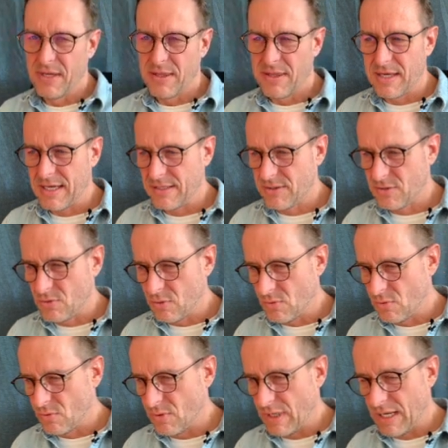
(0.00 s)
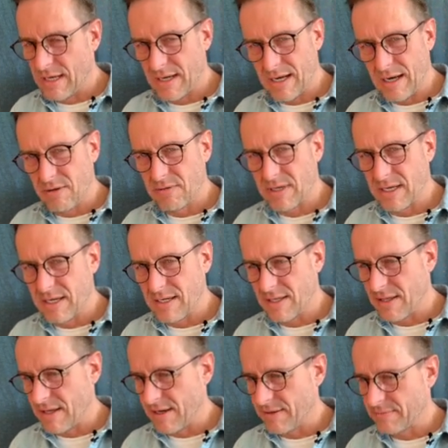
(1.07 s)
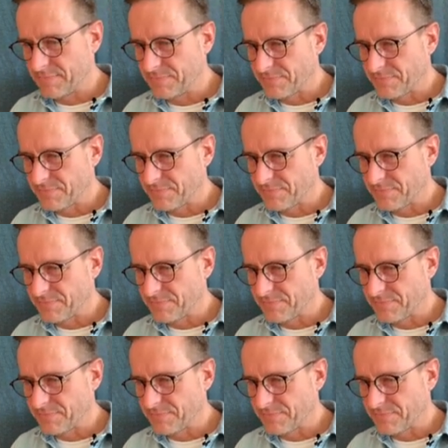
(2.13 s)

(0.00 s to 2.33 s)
that you outline there.